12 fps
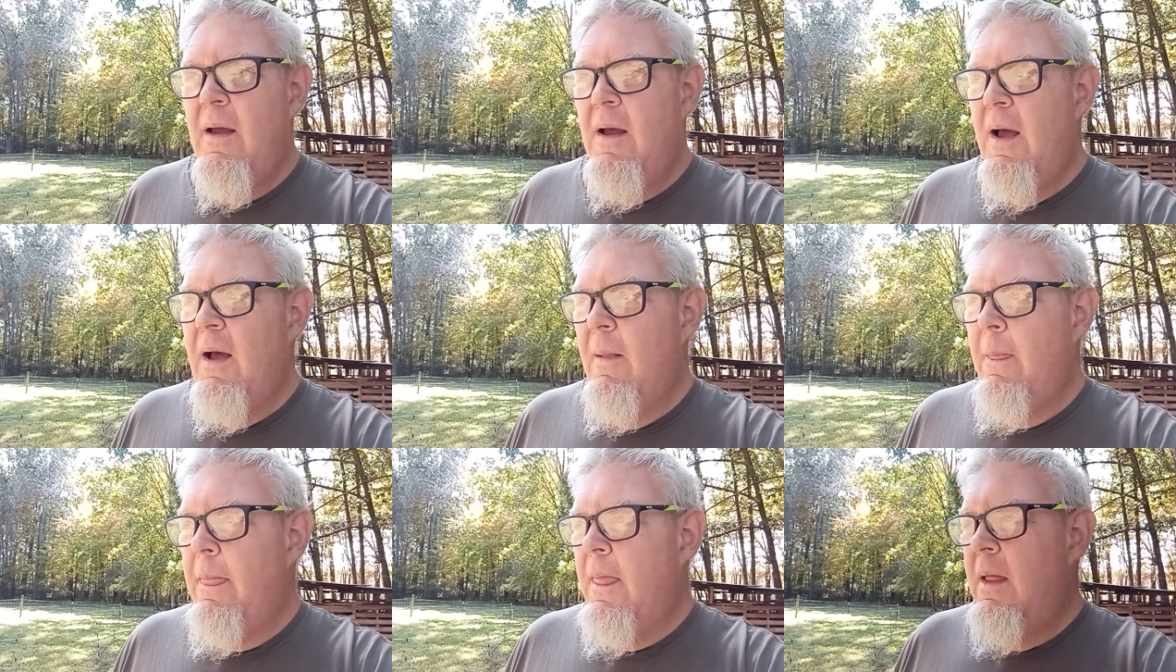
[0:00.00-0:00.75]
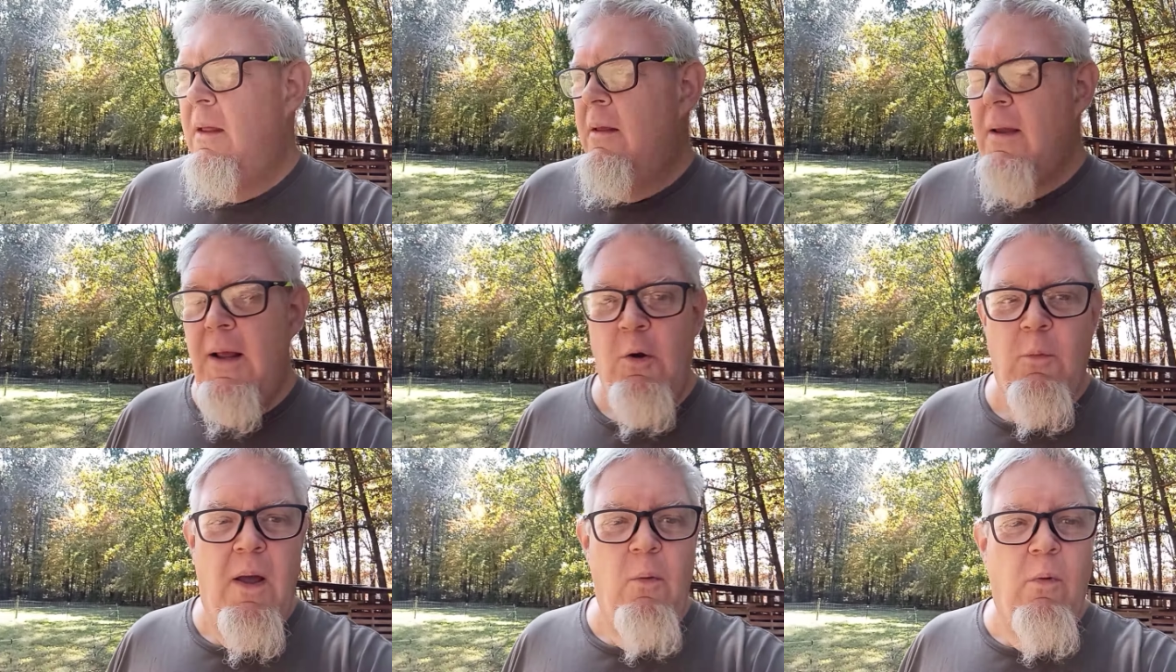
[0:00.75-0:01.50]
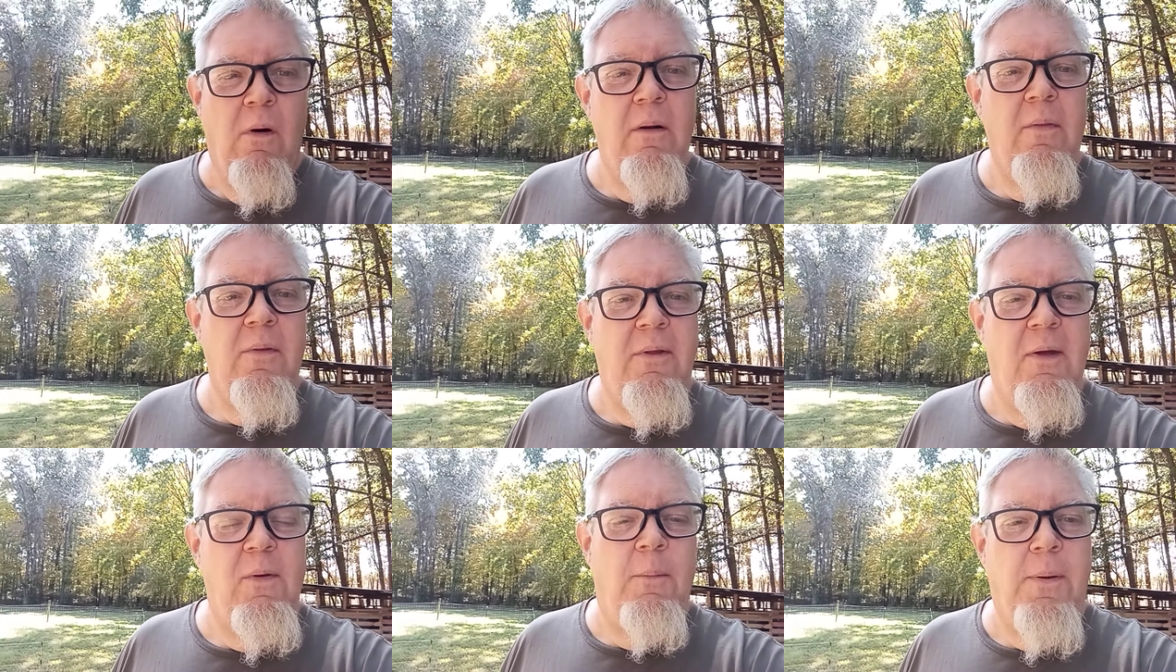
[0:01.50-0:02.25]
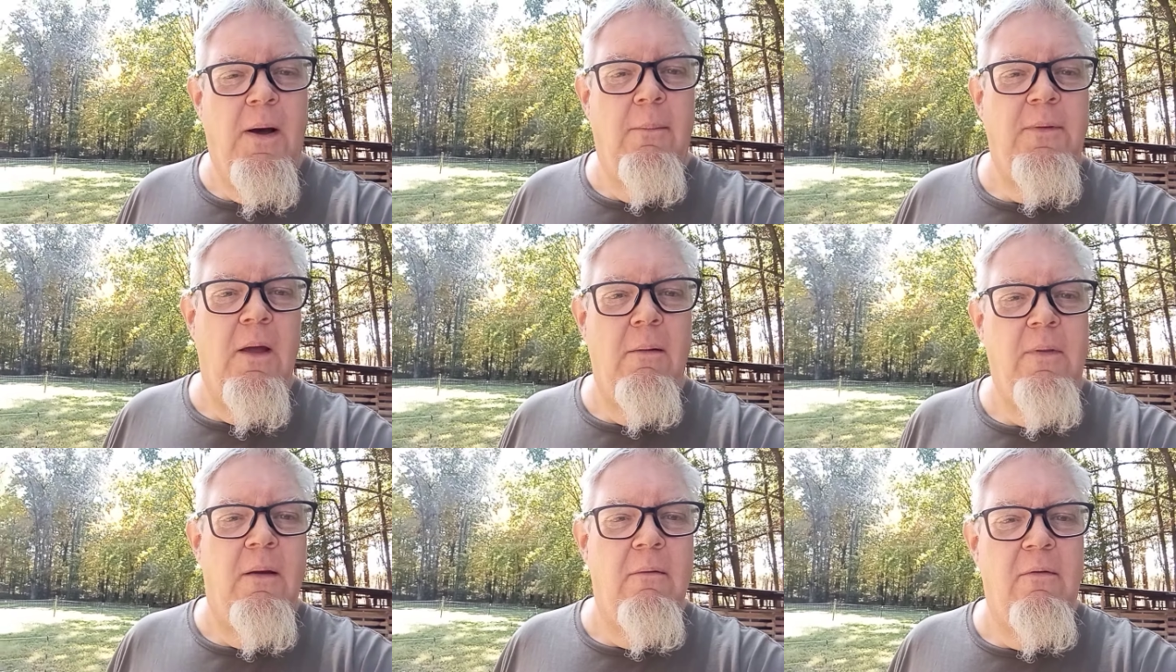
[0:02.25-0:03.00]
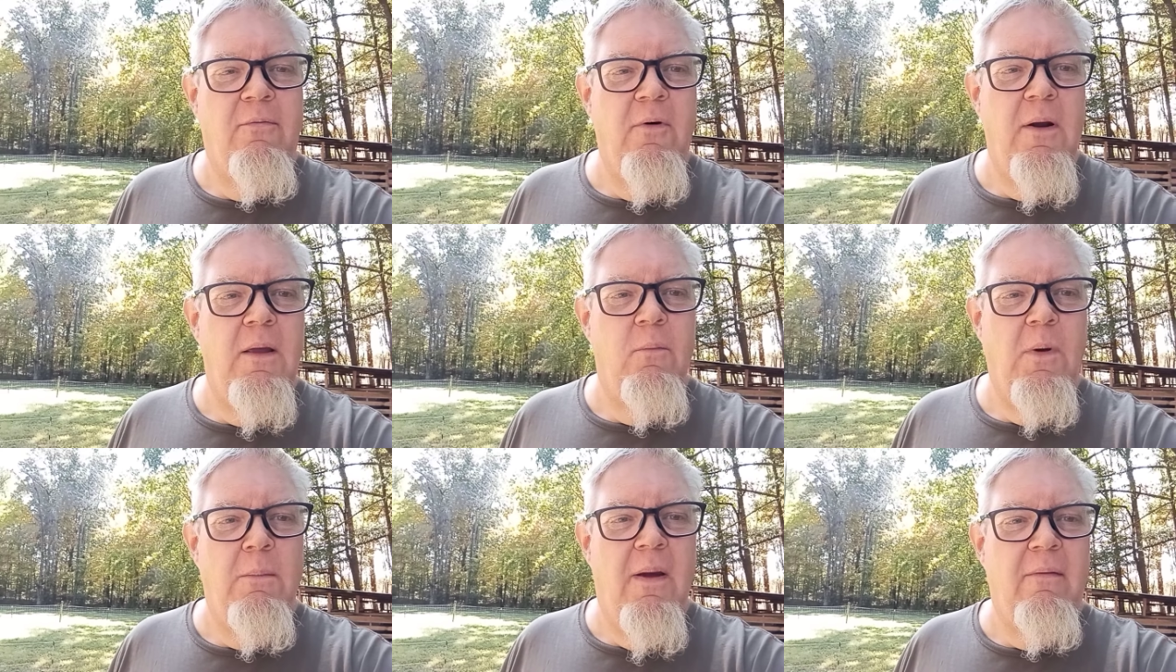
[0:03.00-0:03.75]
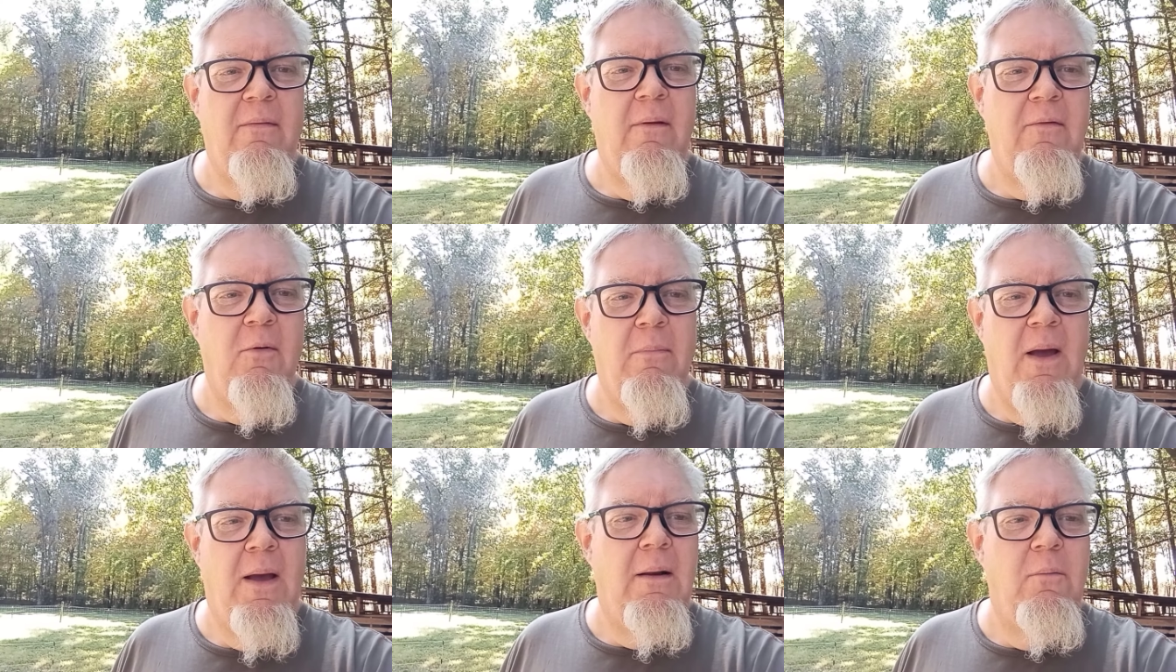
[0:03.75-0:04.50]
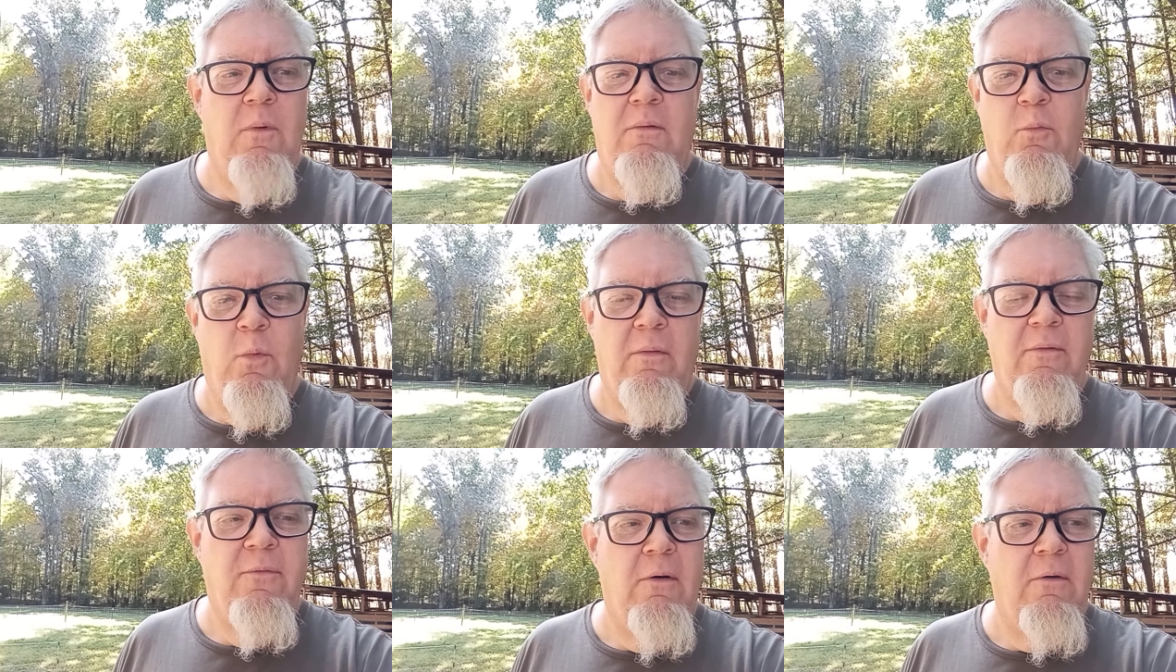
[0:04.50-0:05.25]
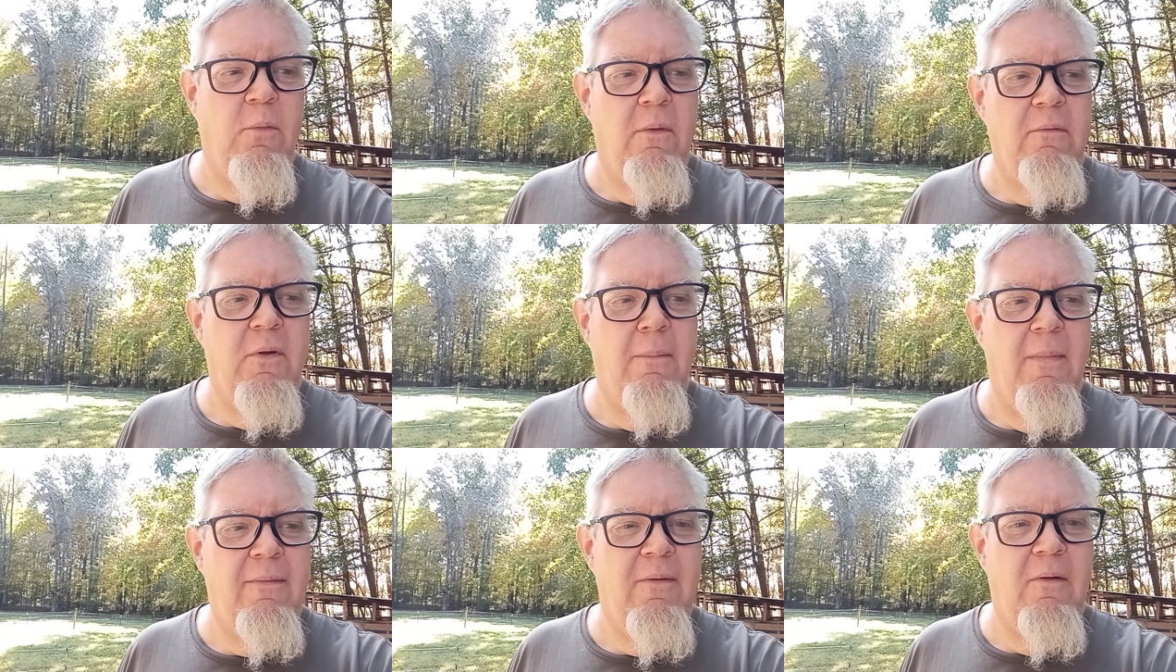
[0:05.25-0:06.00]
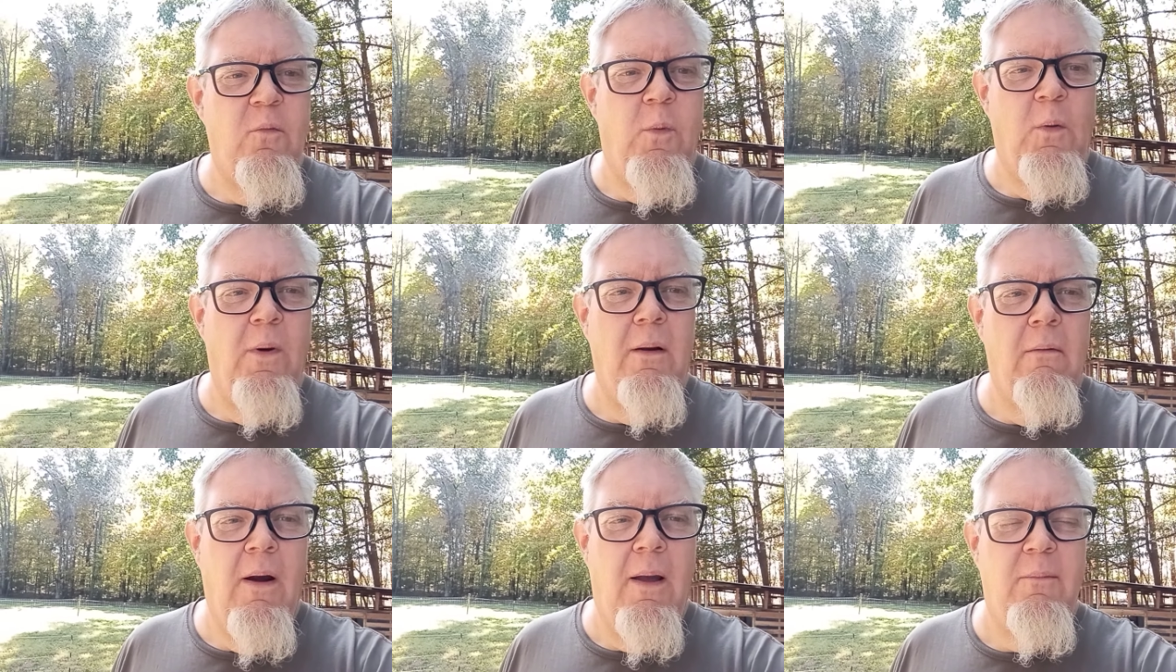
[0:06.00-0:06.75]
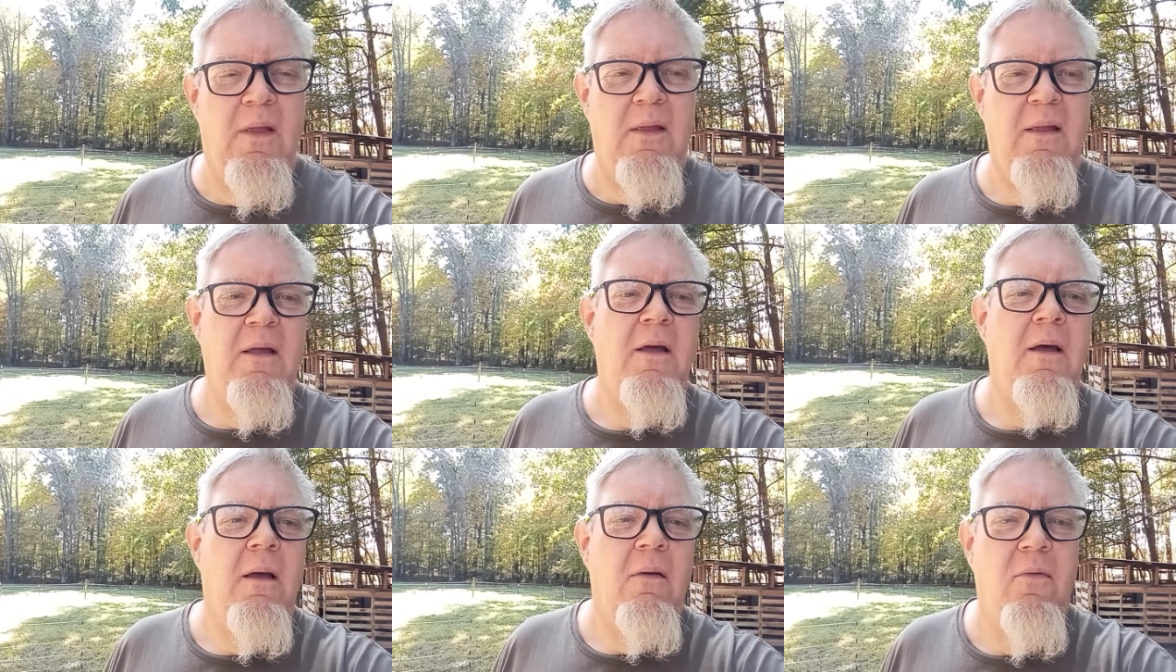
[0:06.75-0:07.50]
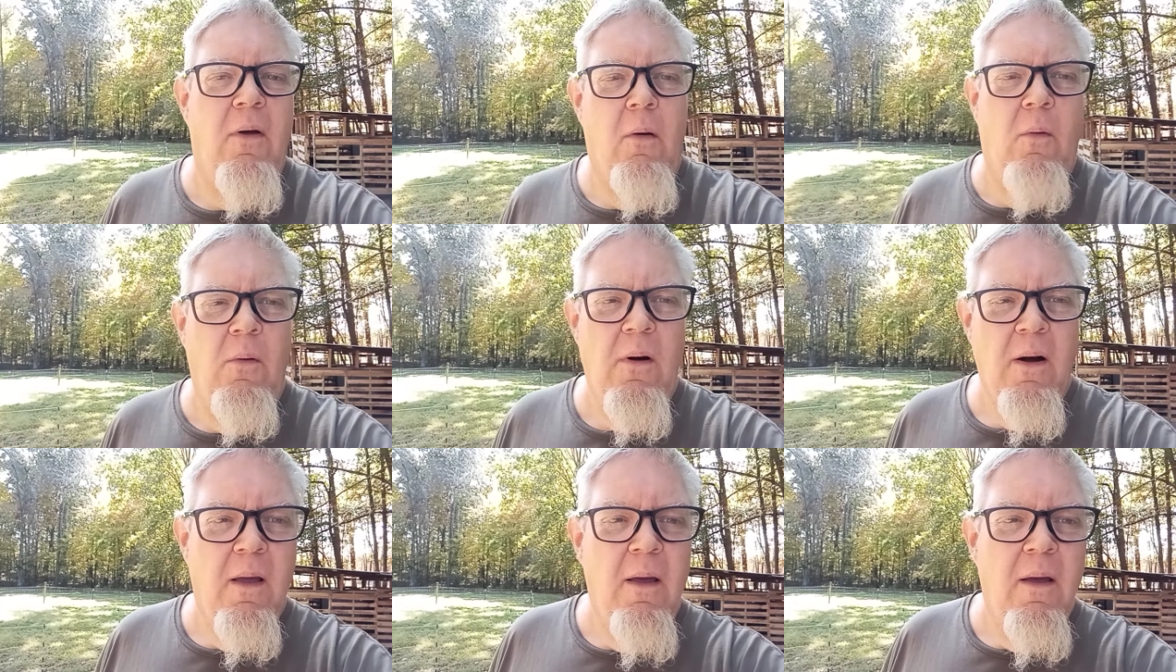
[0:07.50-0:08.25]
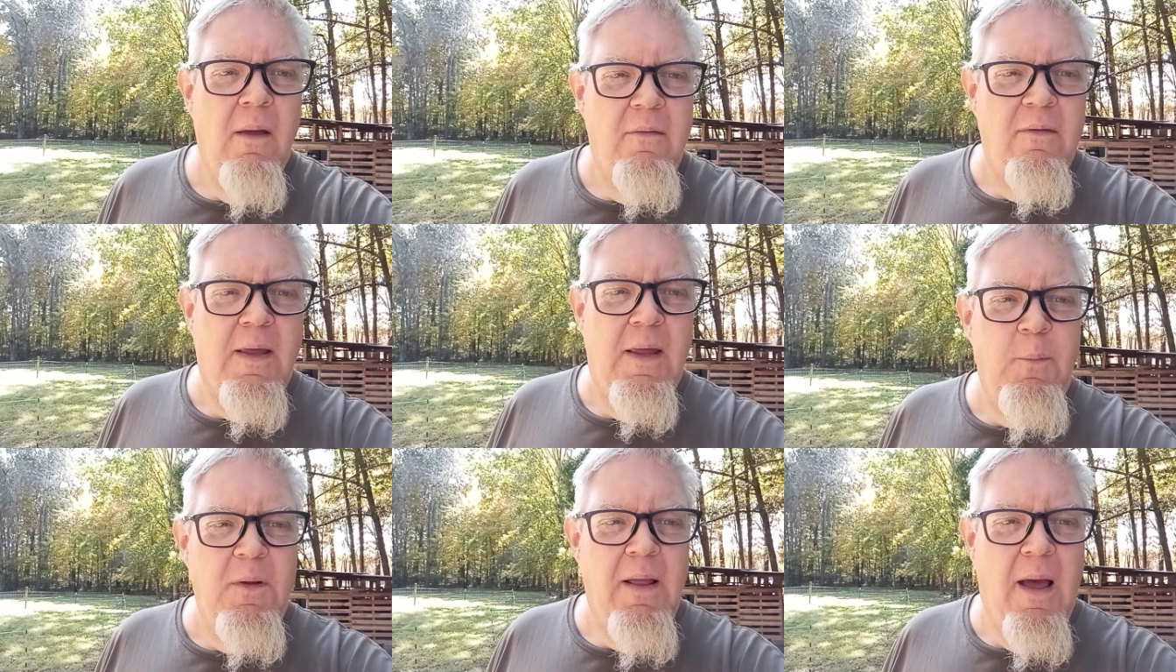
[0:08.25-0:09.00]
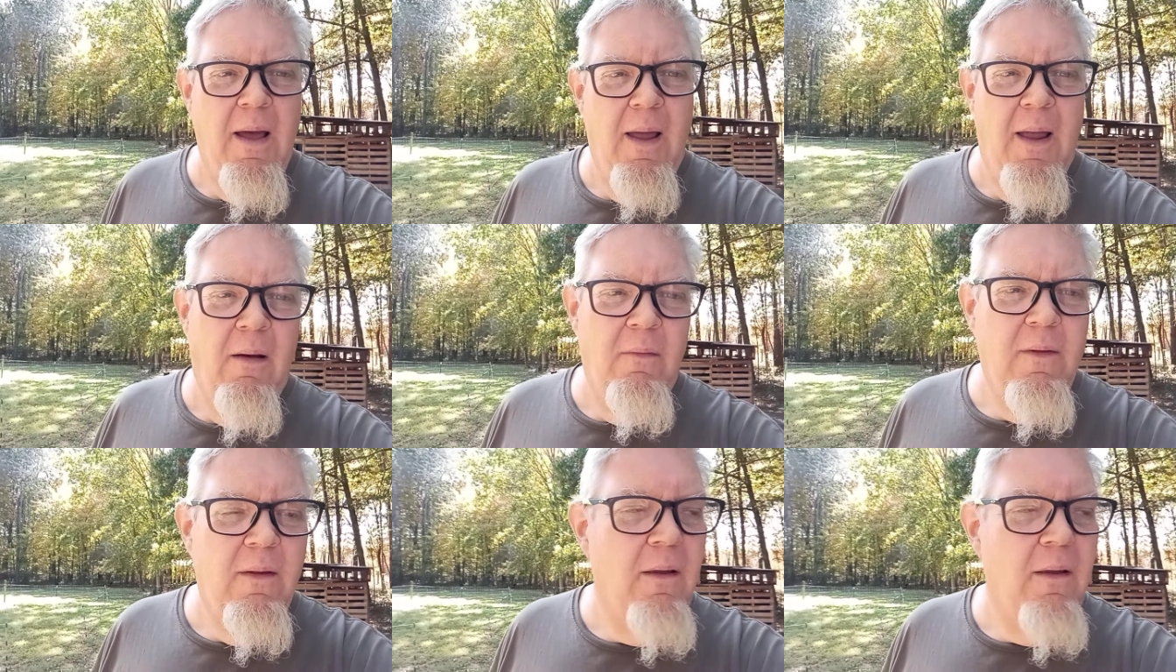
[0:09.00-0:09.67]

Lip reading: Um, anyway, one of the two, it popped up that was free, and we messaged about it and was one of the first ones to message. We went and grabbed it. So just keep an eye out.